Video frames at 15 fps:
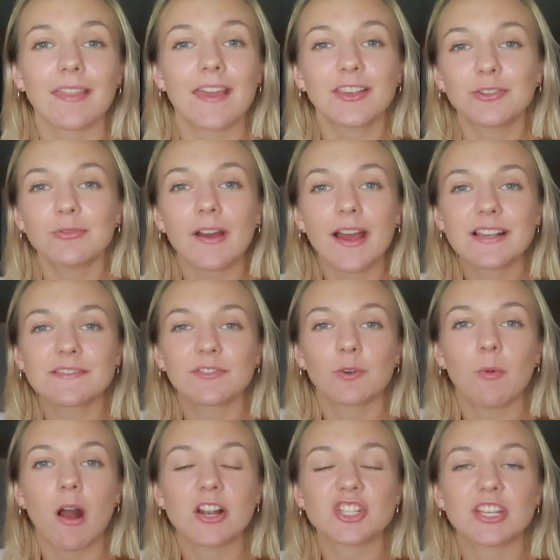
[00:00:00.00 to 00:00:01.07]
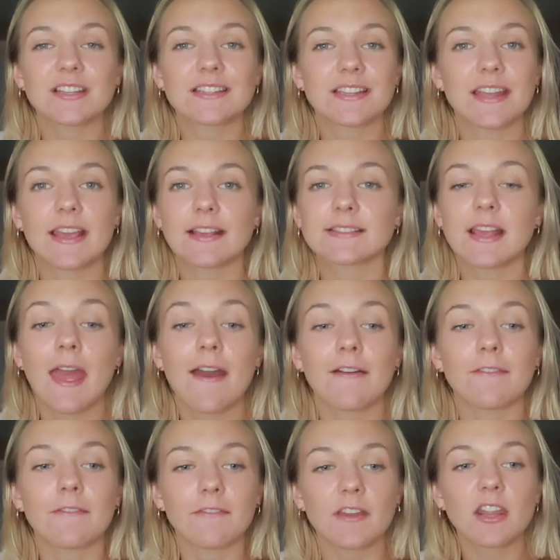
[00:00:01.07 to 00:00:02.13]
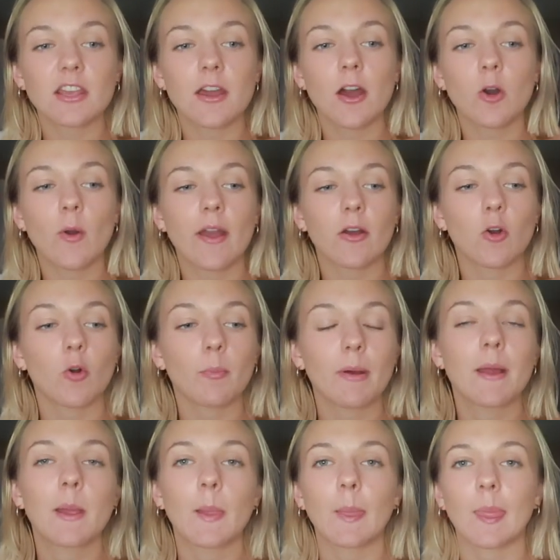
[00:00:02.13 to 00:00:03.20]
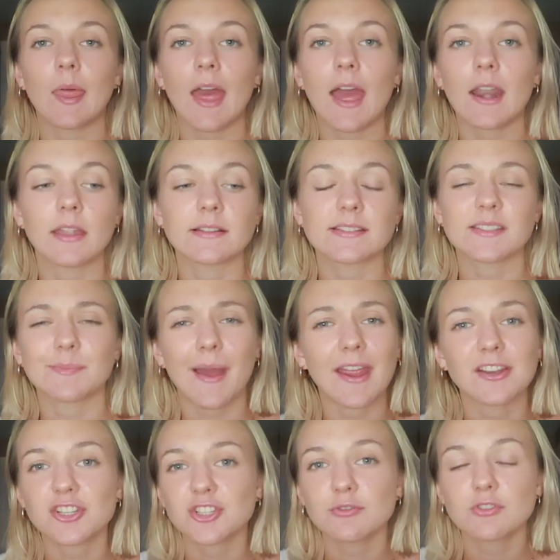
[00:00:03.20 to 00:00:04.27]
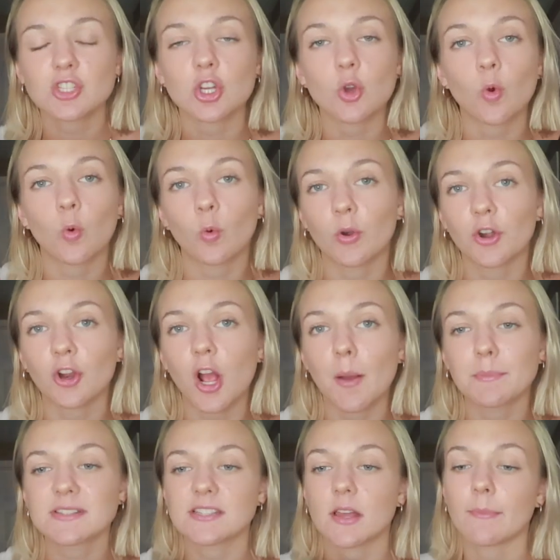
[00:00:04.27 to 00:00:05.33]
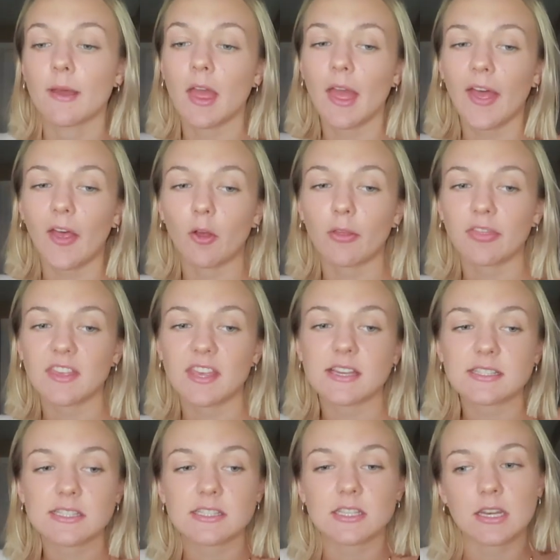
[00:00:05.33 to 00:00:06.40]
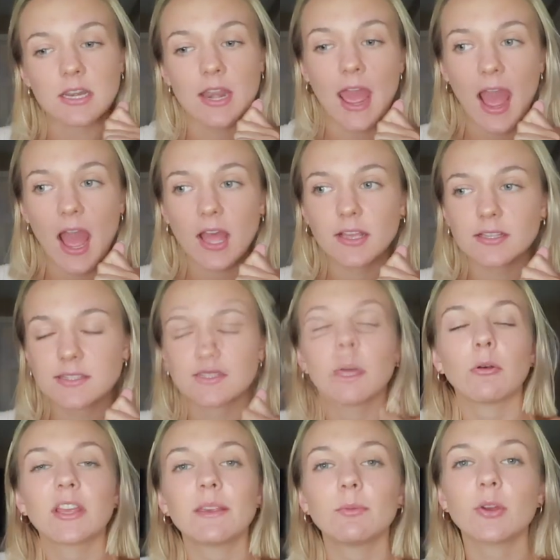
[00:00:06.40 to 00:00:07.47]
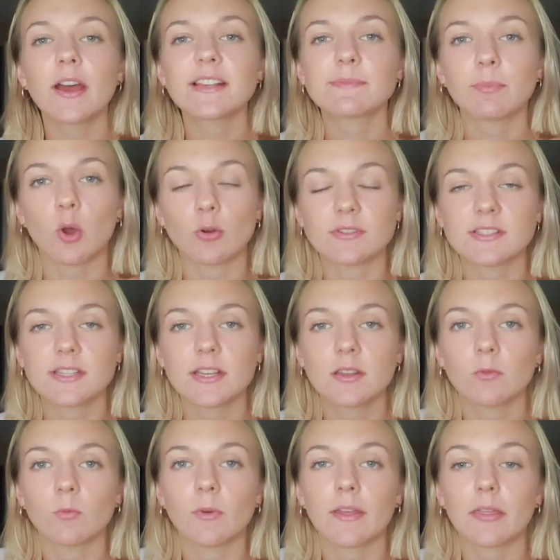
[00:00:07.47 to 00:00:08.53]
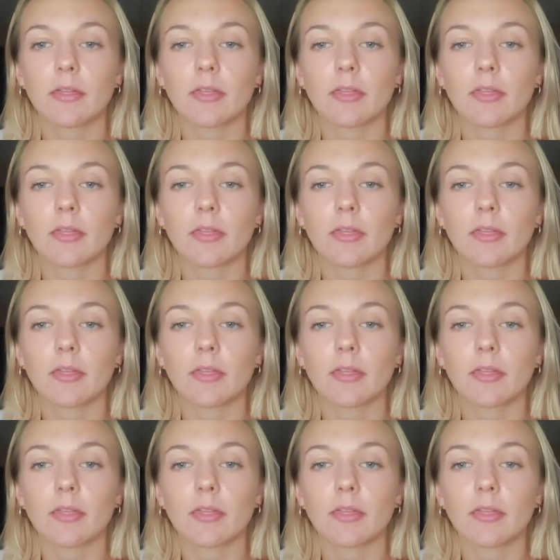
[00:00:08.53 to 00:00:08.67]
thank you guys for watching today's video. I hope that it inspired you to order up some healthy snacks. I will keep you guys posted with